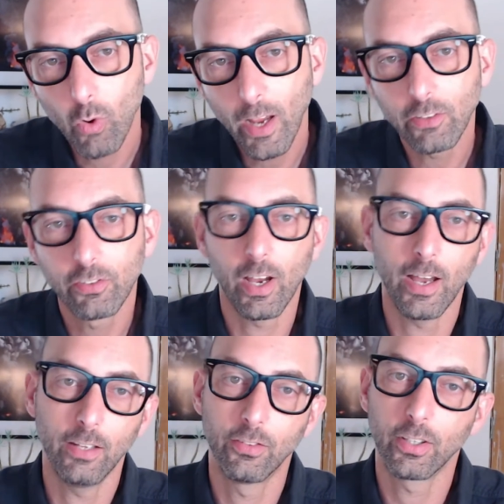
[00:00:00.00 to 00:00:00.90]

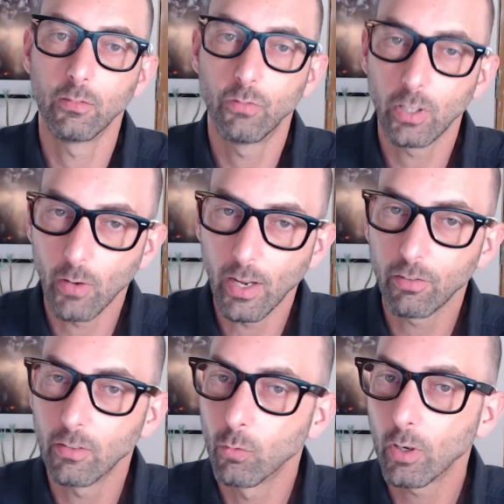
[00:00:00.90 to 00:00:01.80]
right-size the
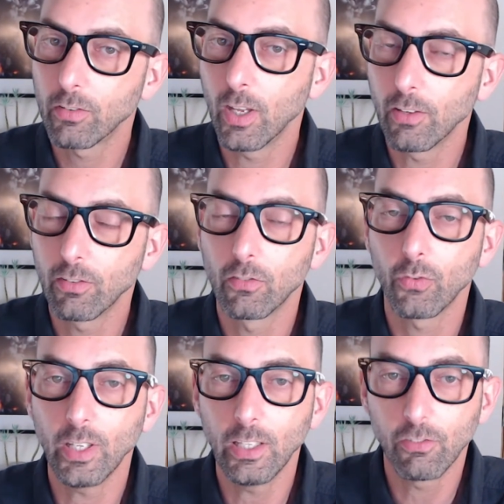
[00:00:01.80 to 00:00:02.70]
configuration of workstations
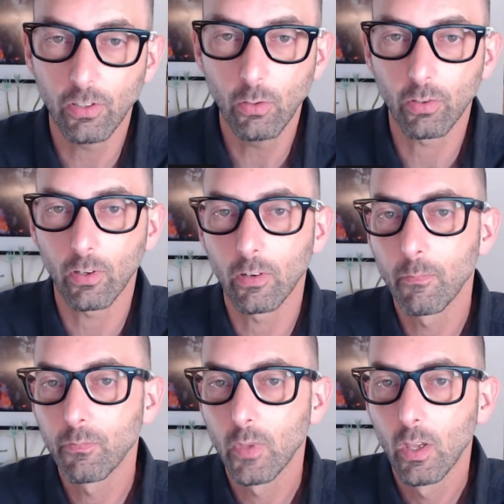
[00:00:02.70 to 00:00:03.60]
for each user.
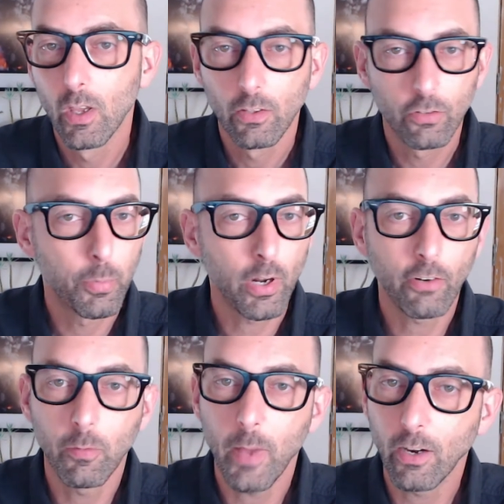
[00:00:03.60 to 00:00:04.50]
So
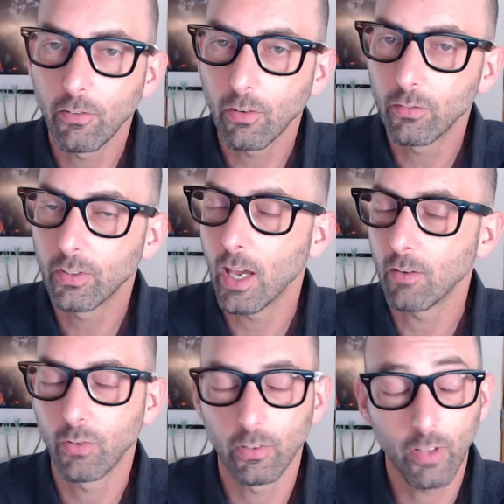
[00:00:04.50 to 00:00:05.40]
production managers
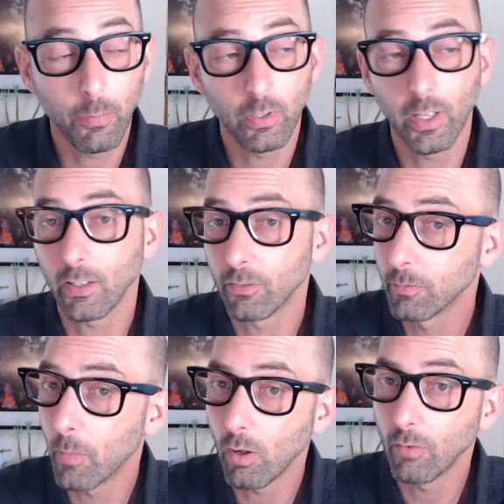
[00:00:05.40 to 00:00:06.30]
get, for example, like a
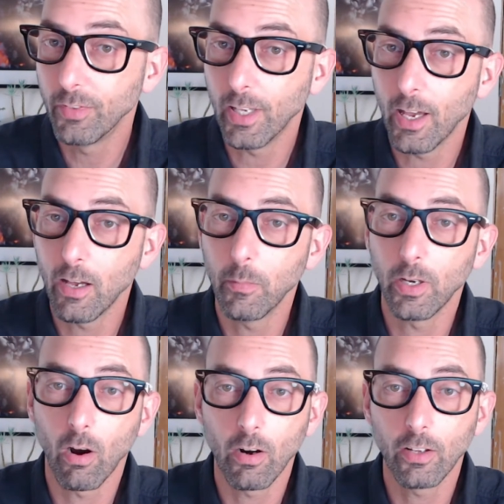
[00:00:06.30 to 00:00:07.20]
small V M,
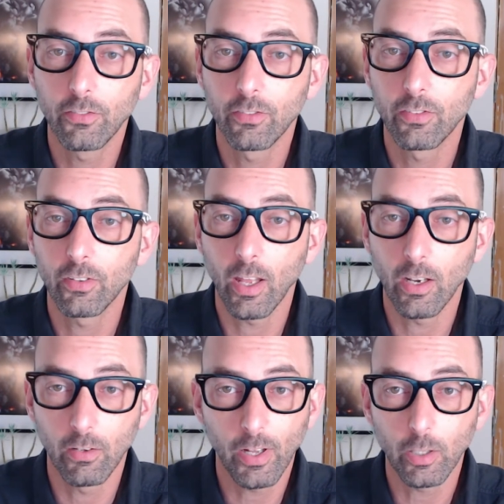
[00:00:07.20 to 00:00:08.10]
and artists
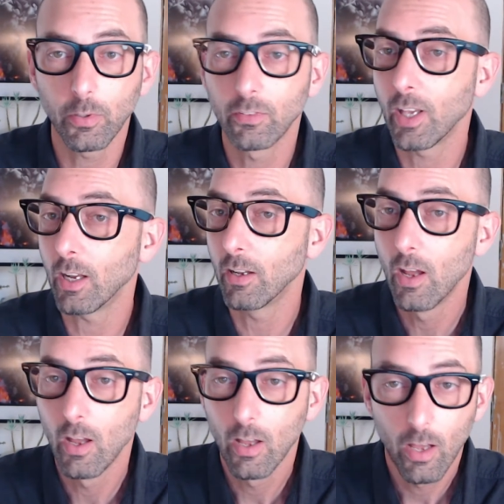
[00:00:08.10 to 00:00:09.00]
and developers get
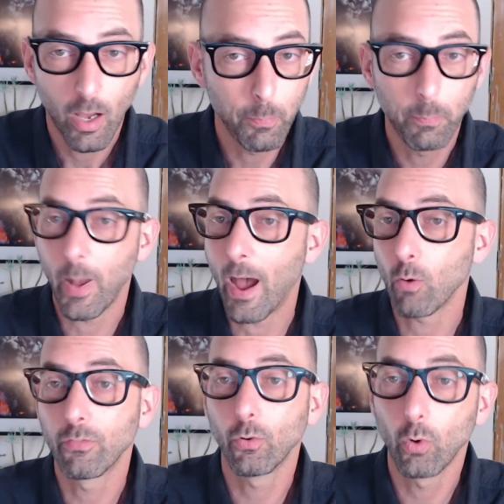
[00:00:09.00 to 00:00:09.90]
a
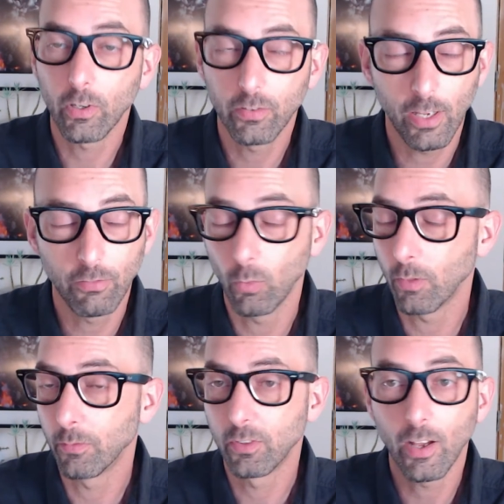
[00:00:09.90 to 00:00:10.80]
powerful workstation
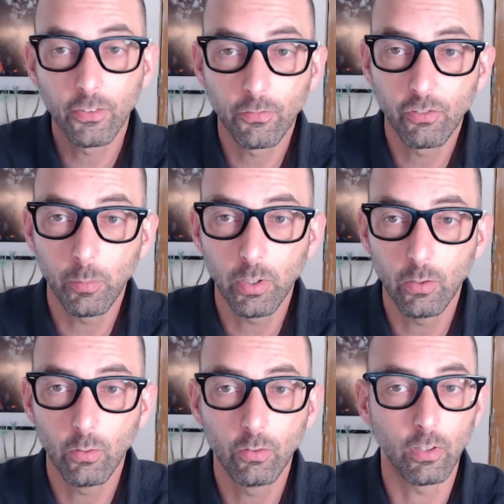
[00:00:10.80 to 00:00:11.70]
with tons of G P
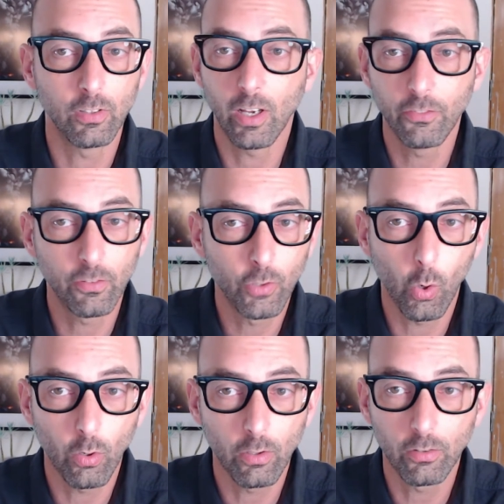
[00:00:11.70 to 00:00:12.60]
Us and tons of
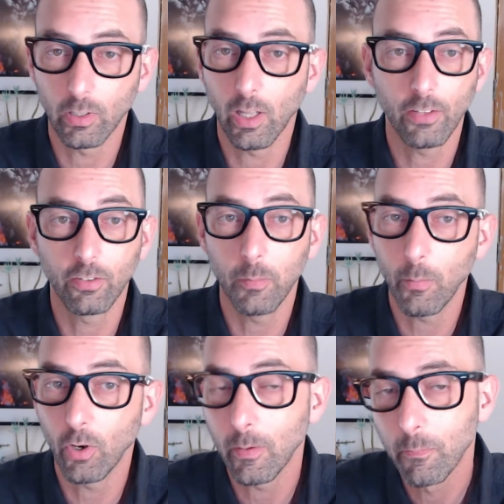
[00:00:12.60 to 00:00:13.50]
cores and lots of
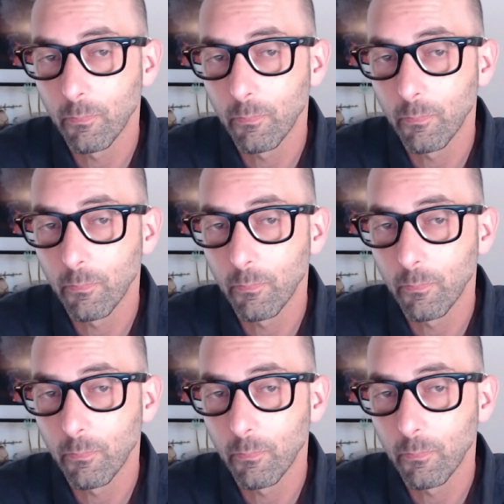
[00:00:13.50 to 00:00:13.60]
memory.